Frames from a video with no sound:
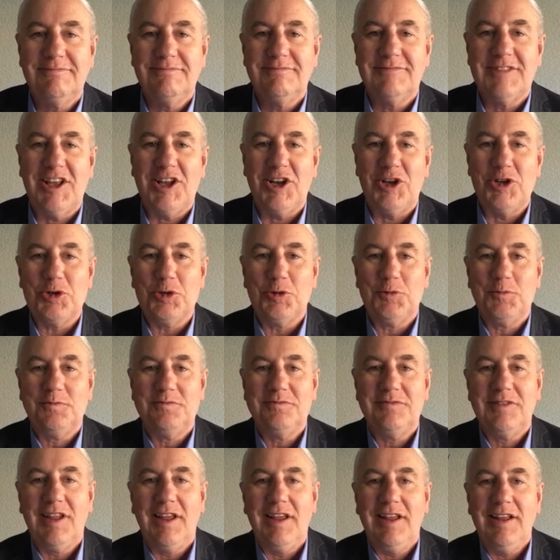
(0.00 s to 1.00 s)
Hello,
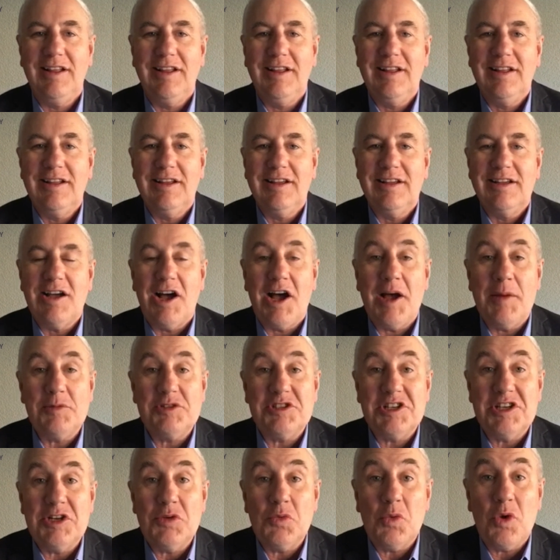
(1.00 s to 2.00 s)
I'm
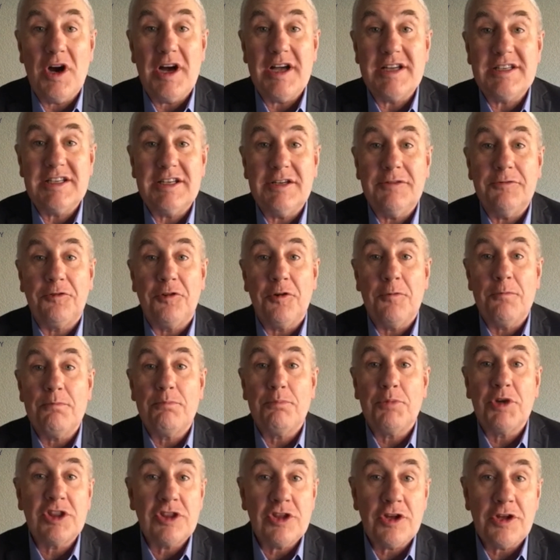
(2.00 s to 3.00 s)
Dean Whiting from
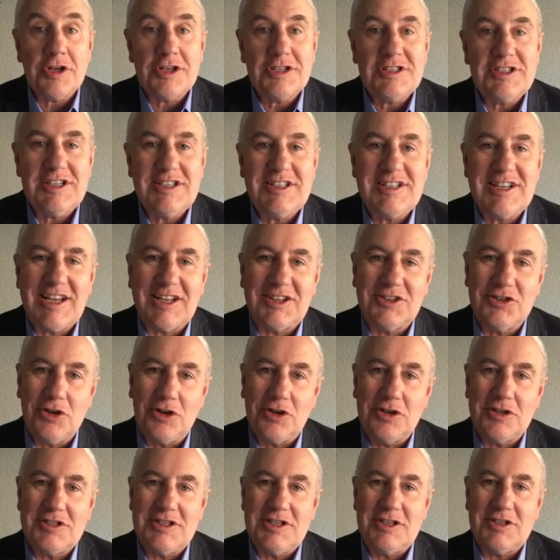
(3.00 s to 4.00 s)
Pathology
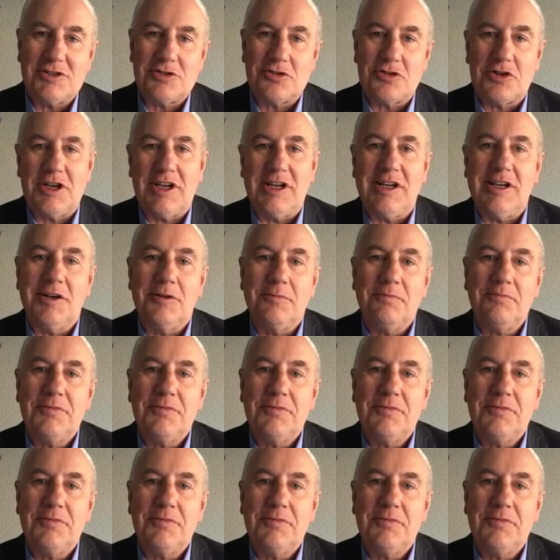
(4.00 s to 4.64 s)
Technology Australia.